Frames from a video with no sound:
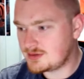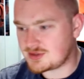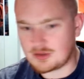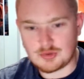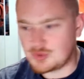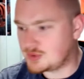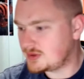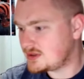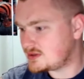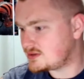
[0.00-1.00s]

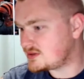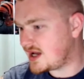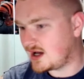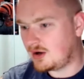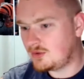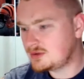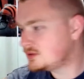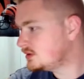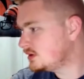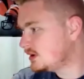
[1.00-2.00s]
So now
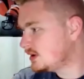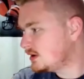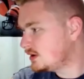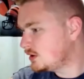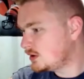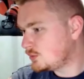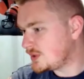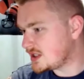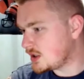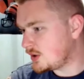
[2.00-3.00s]

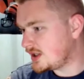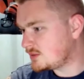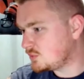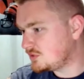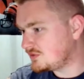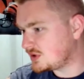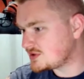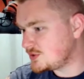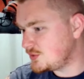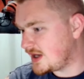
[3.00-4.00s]
we can go ahead and move
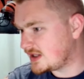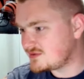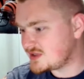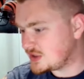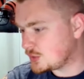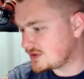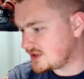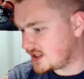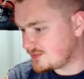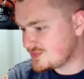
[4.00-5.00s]
on to AFC North
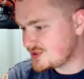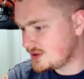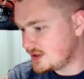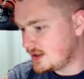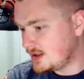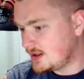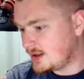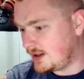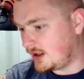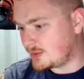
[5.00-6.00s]
games.
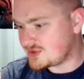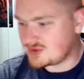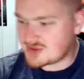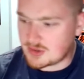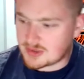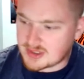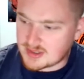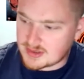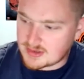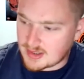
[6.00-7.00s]
So let's go
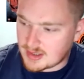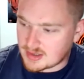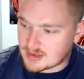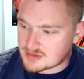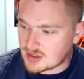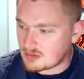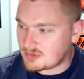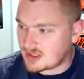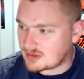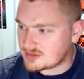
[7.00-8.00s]
ahead and talk
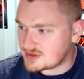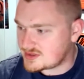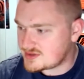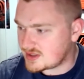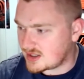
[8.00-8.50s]
about this